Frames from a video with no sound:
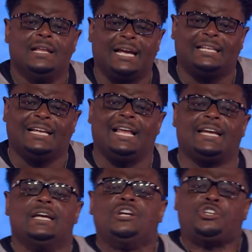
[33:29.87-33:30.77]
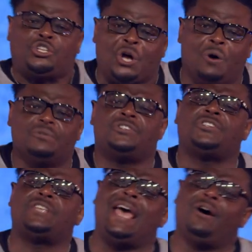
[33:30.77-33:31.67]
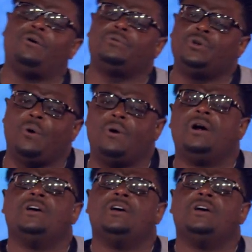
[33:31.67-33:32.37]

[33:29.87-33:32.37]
Like, don't sell your